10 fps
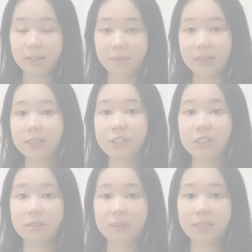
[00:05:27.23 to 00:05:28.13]
because she
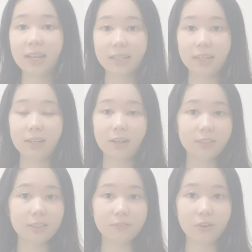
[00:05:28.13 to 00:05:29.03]
will be taking
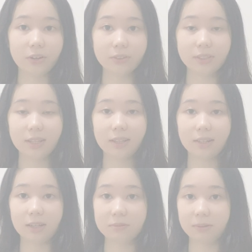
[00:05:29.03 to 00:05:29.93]
lots of notes in the
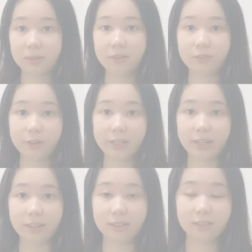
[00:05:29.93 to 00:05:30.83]
upcoming 4
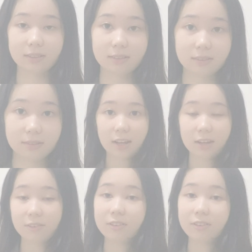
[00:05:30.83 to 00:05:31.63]
years. With